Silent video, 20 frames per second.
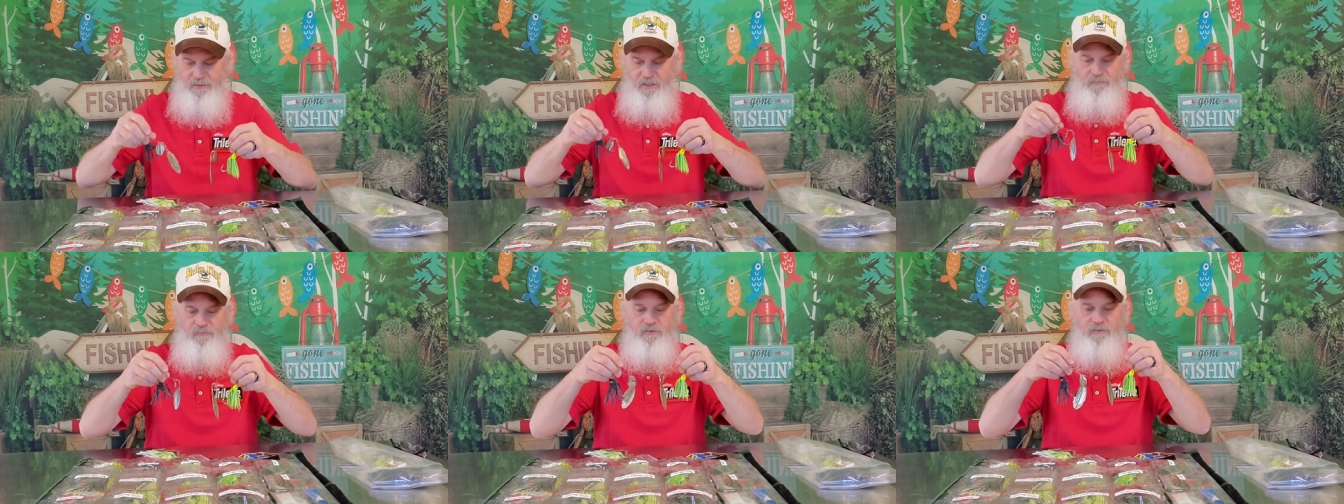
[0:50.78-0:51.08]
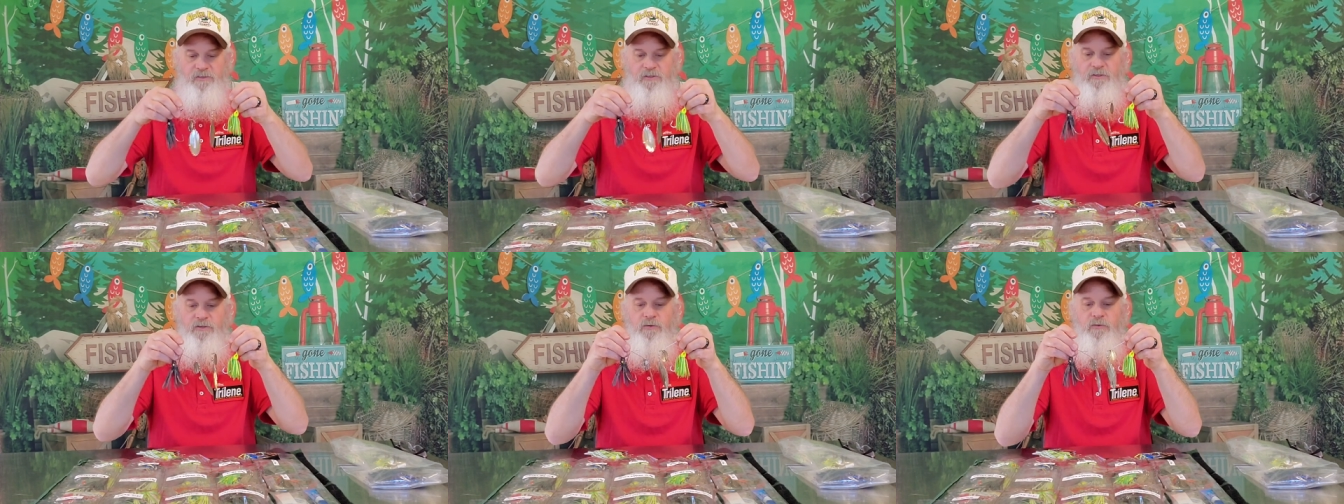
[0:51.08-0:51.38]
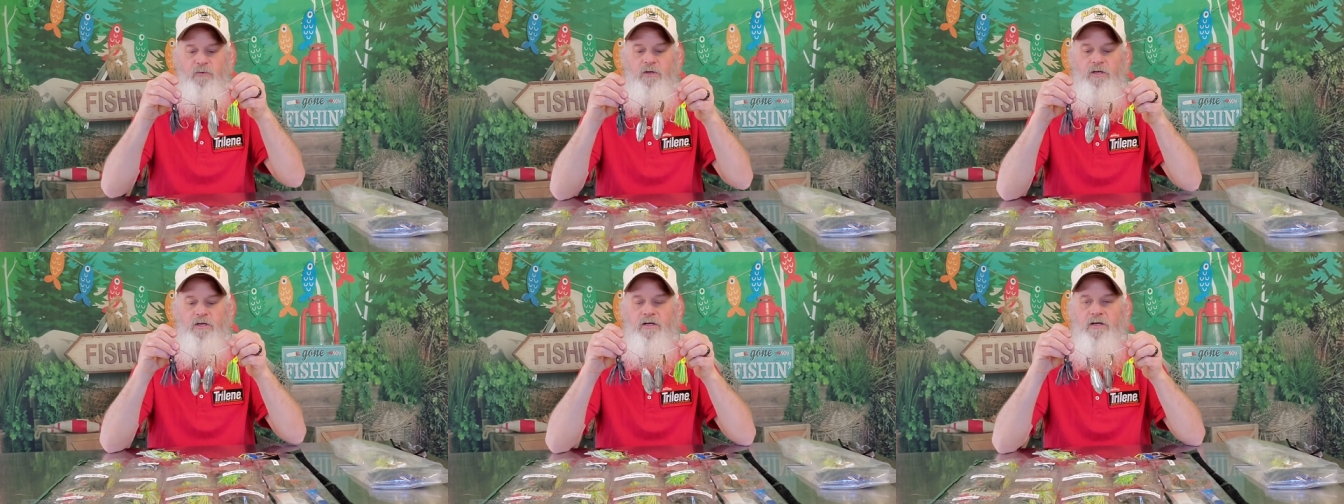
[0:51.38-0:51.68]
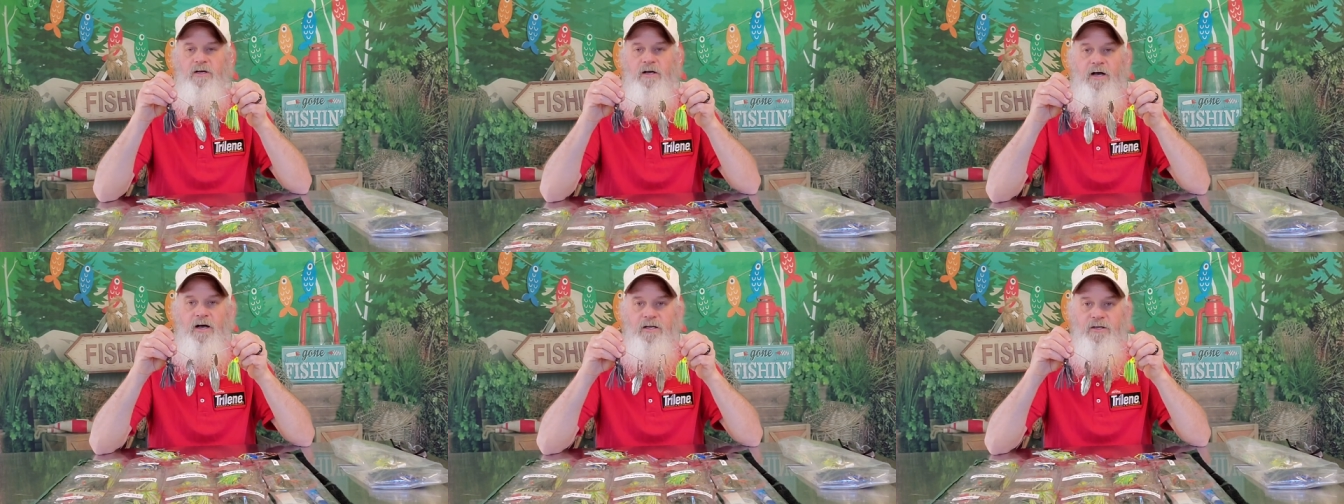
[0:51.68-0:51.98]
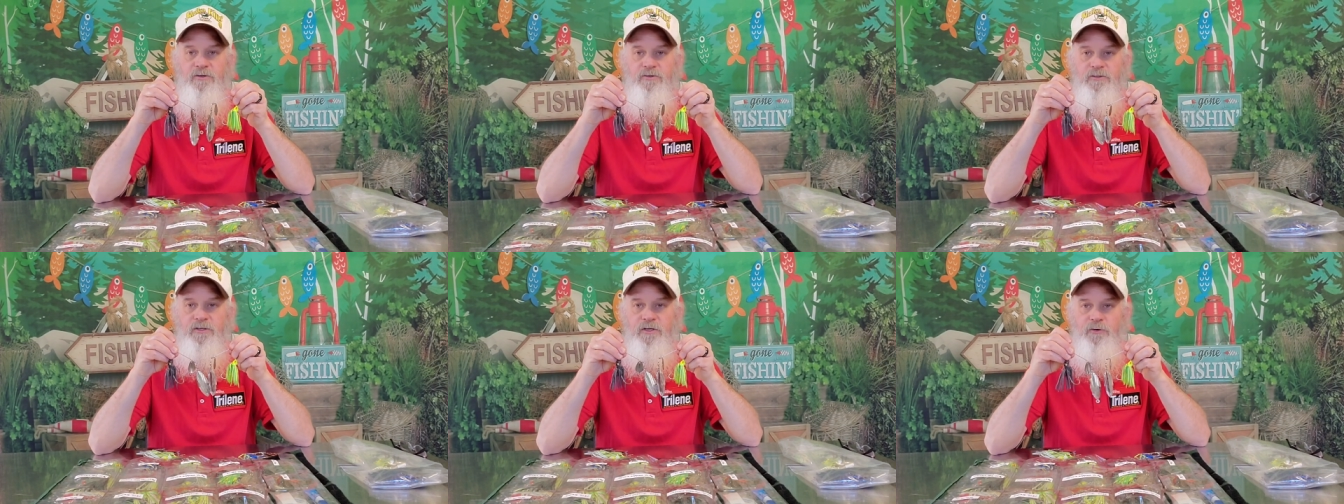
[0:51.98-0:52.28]
every single week. I
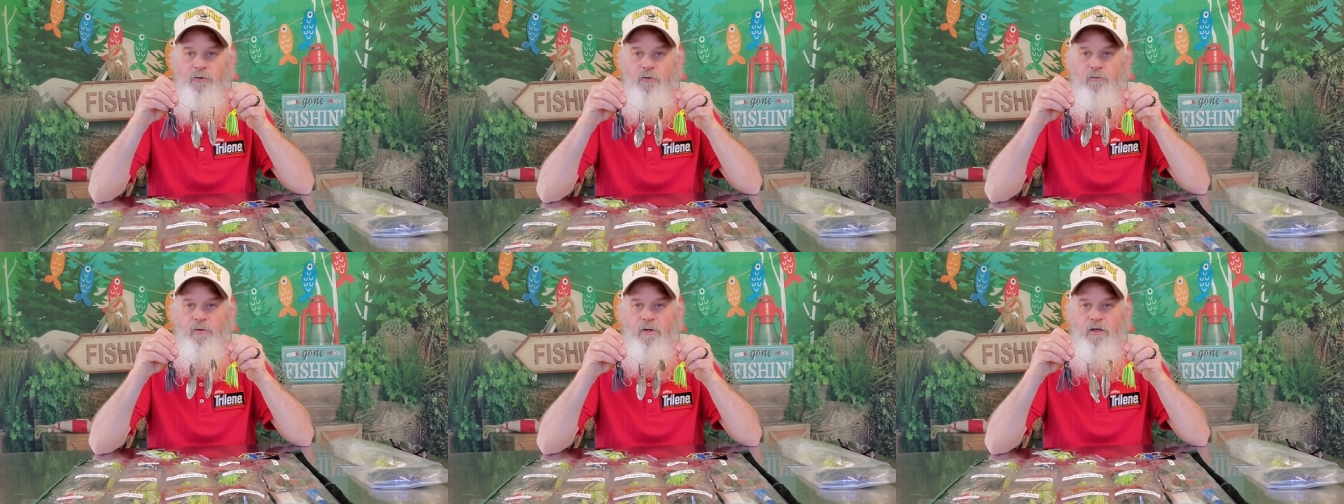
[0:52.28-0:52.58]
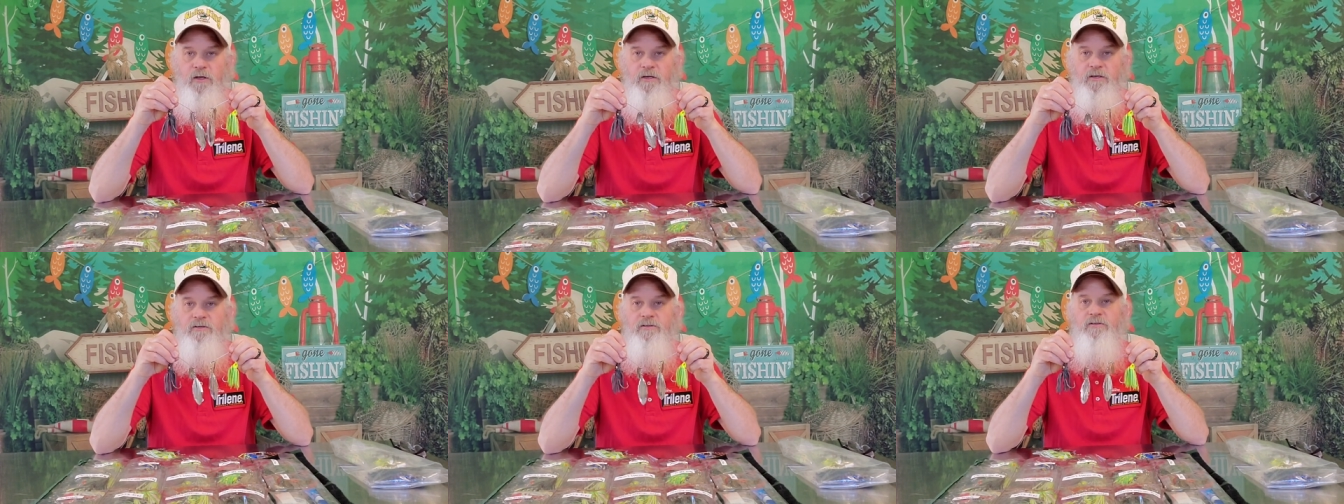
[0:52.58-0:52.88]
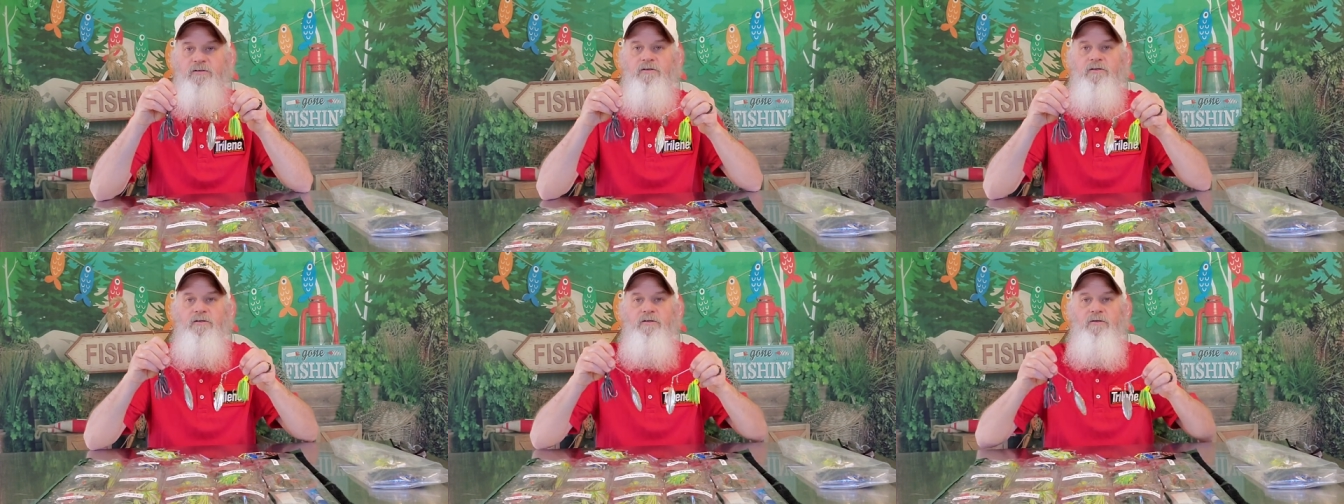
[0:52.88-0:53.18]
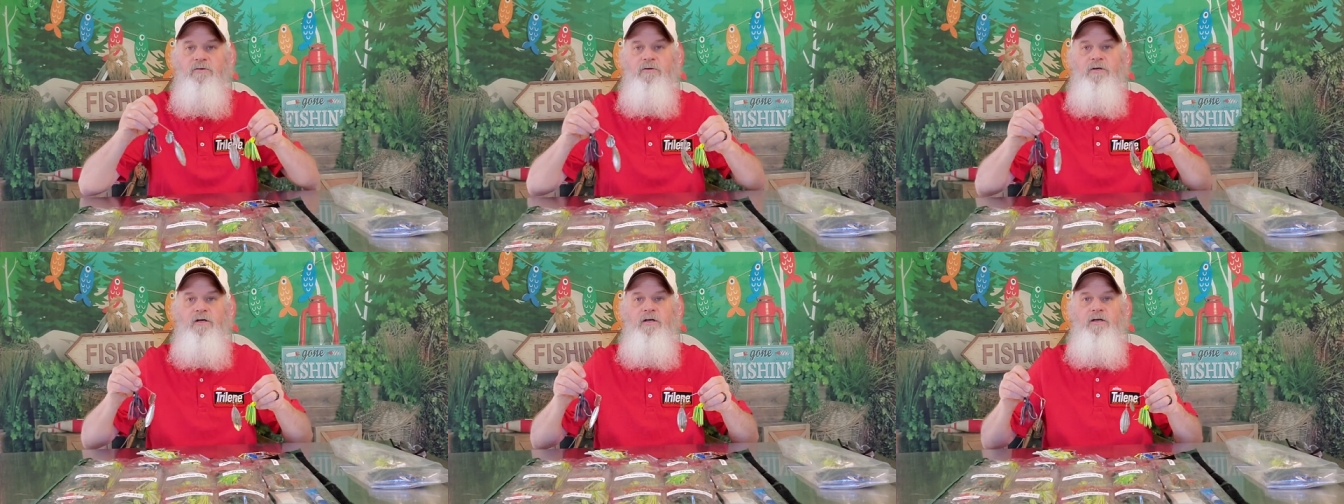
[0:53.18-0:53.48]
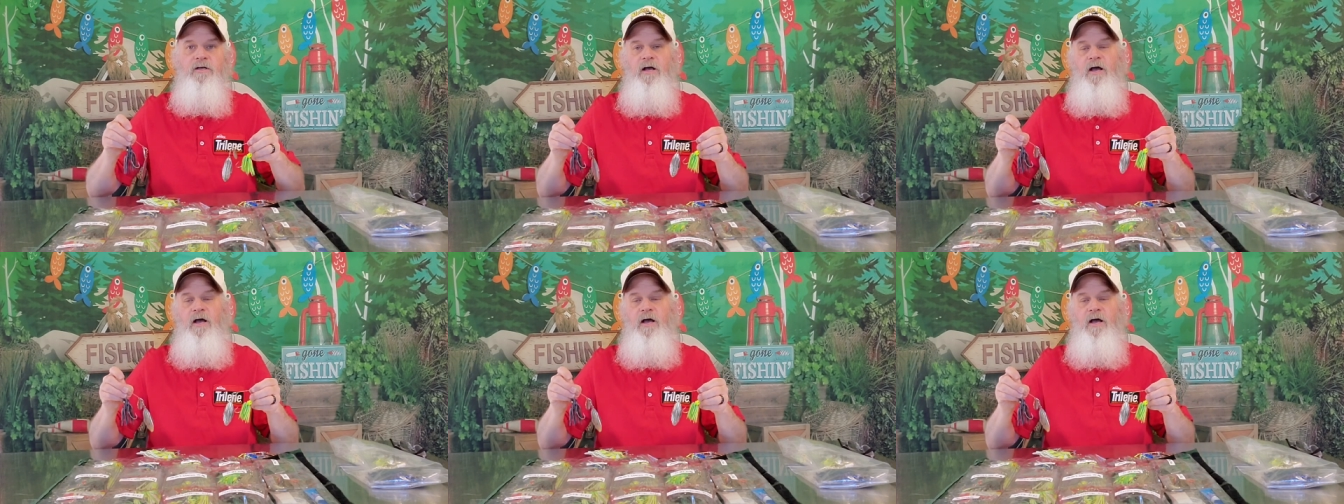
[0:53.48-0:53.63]
use nickel blades, okay?